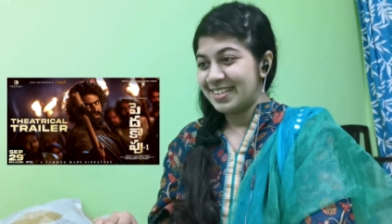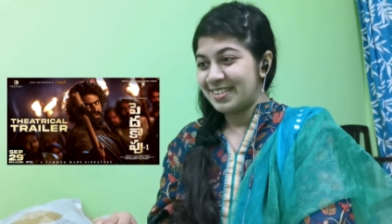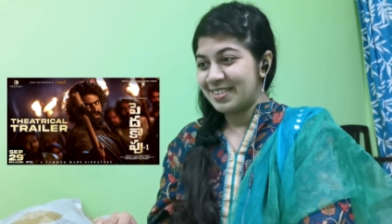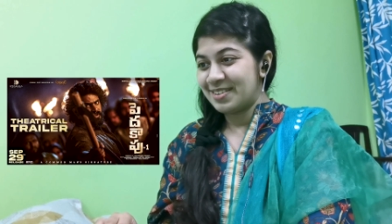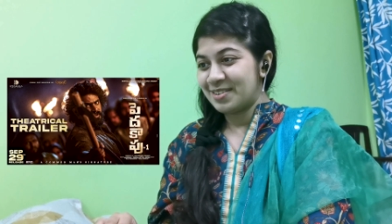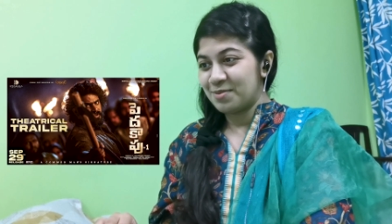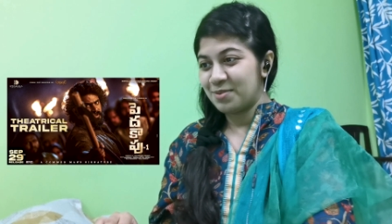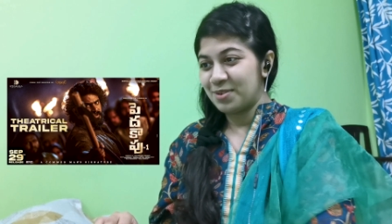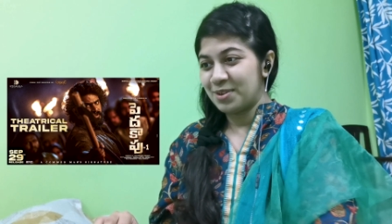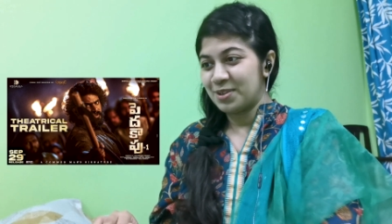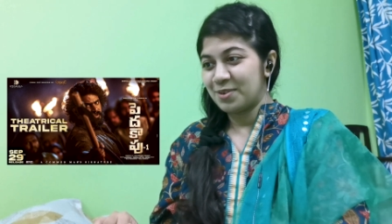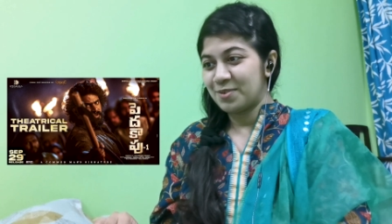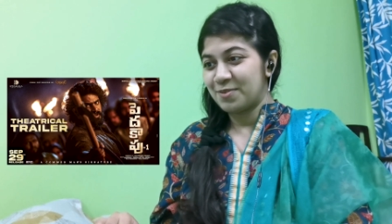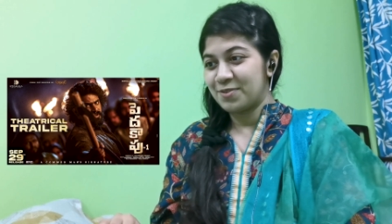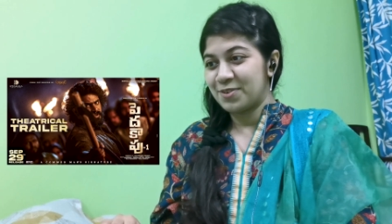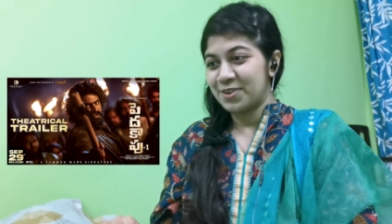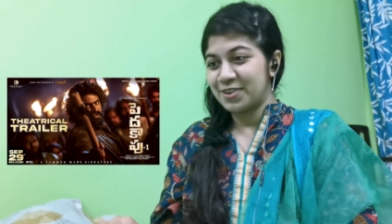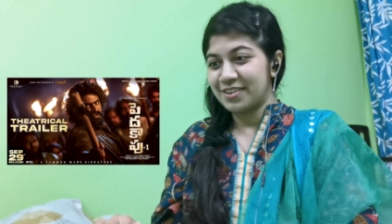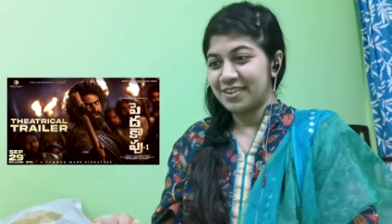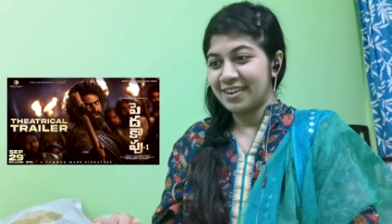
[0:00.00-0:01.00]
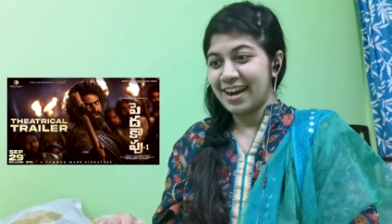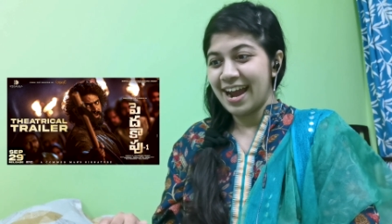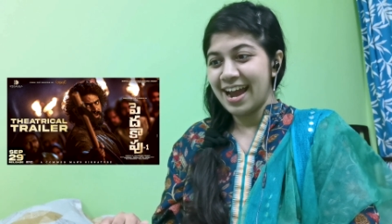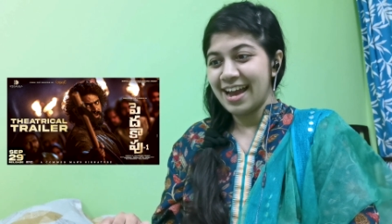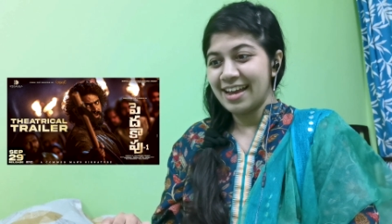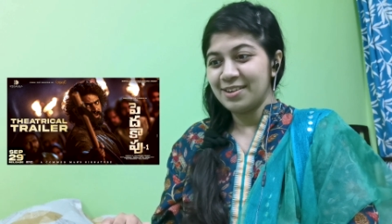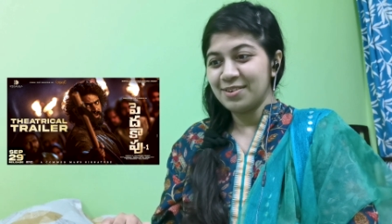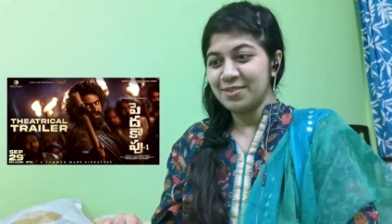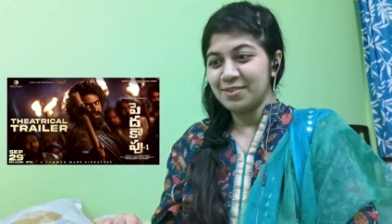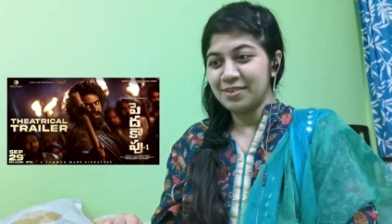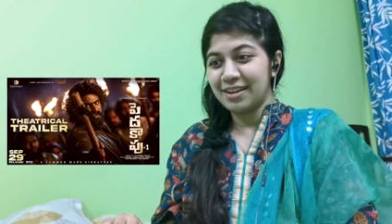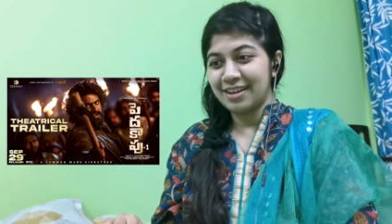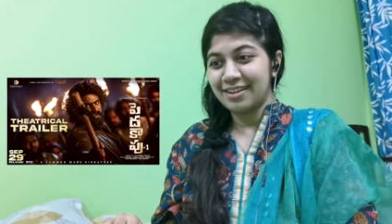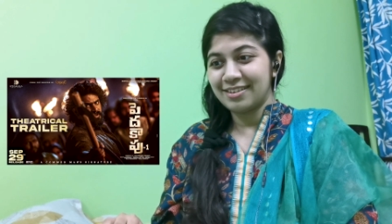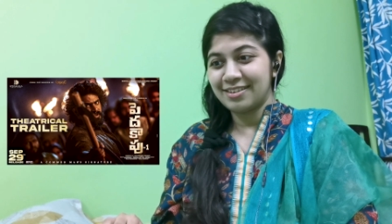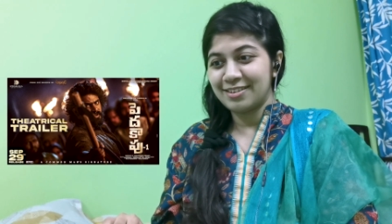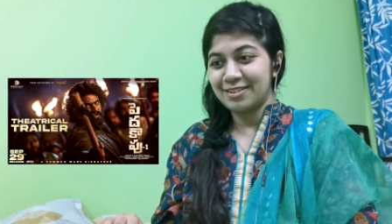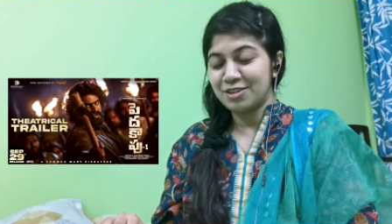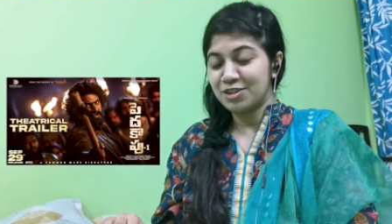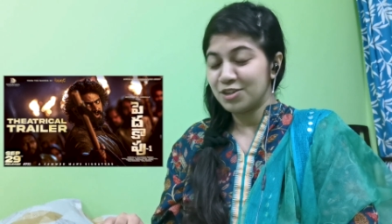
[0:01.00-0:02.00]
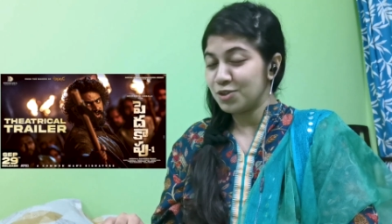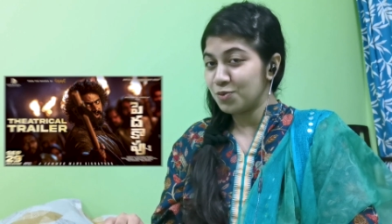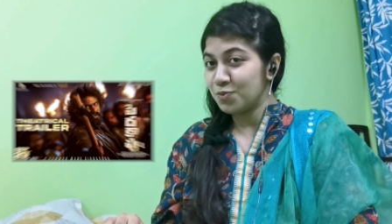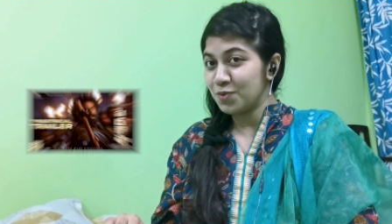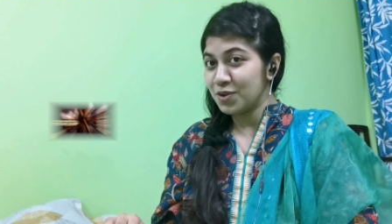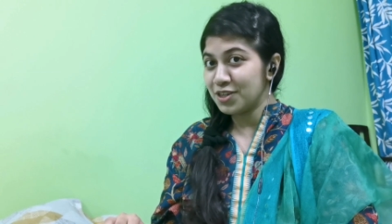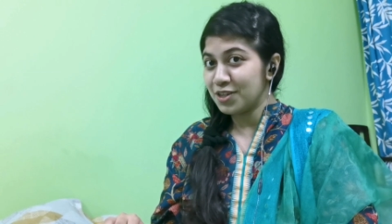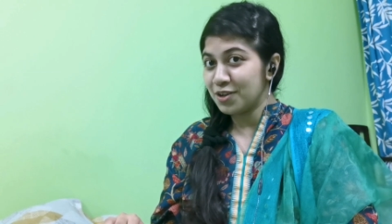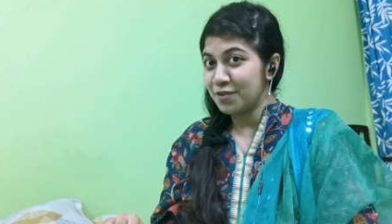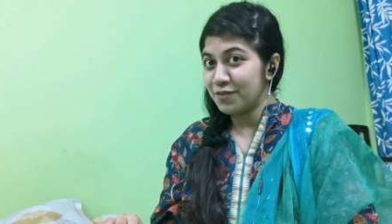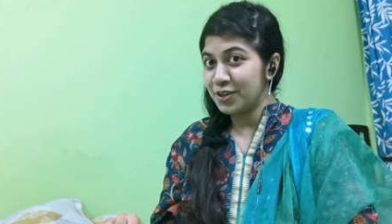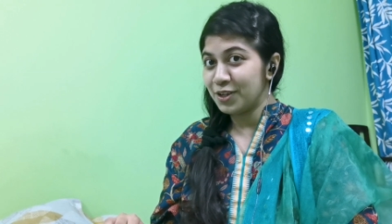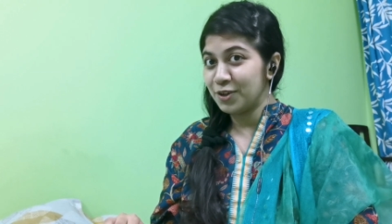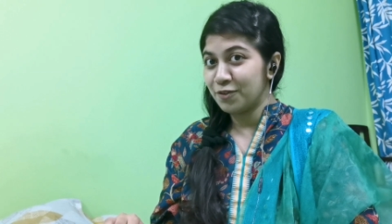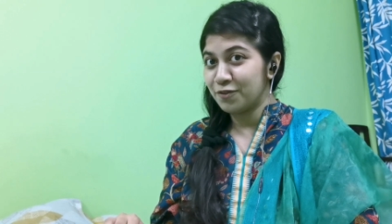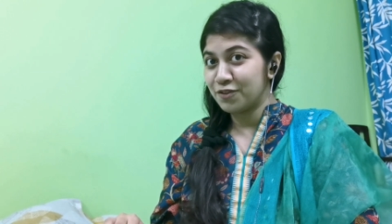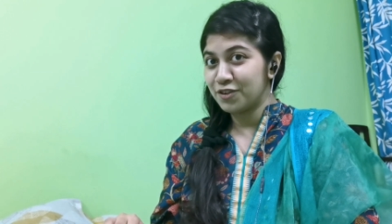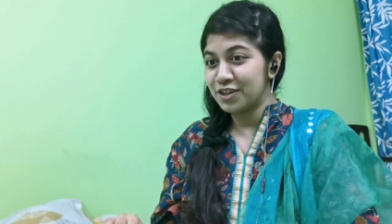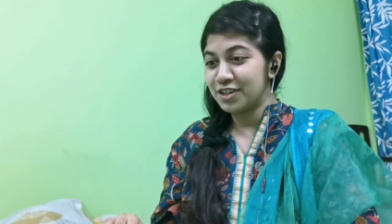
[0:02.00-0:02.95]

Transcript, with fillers: So without further ado, let's just watch the video